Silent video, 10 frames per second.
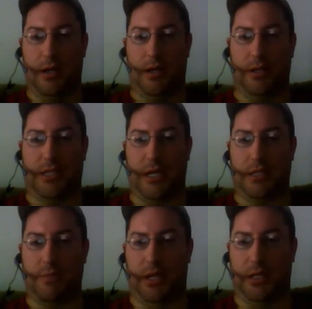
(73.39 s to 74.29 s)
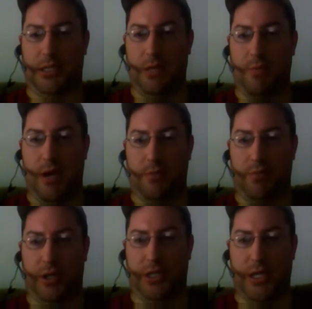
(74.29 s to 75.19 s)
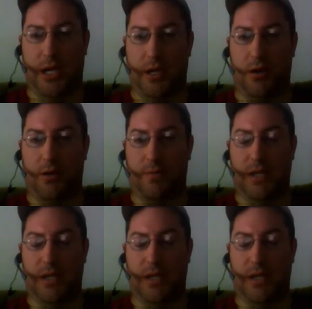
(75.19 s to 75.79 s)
Decides to make a c-bet, pretty standard.